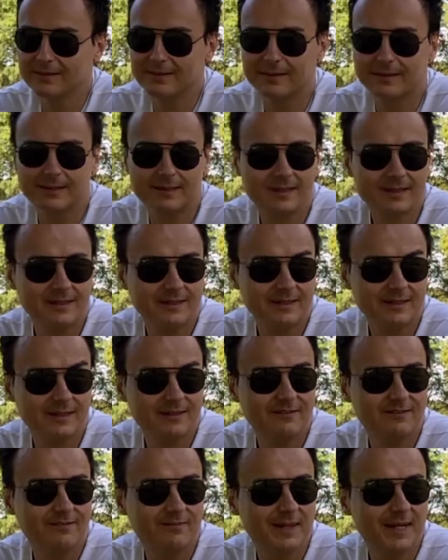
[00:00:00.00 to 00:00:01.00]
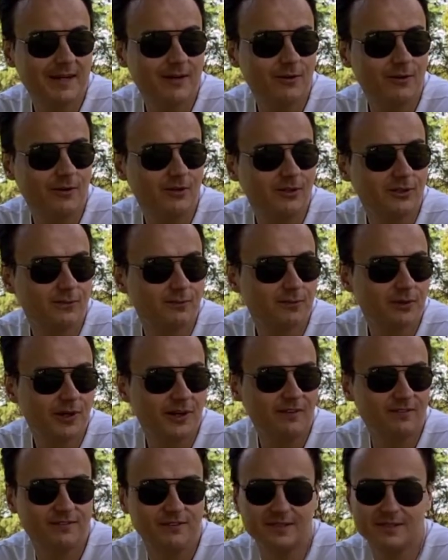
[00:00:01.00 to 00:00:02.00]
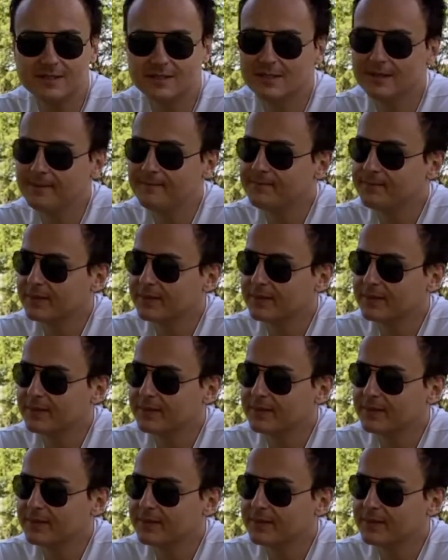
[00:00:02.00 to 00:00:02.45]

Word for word: and then they give back all their profits.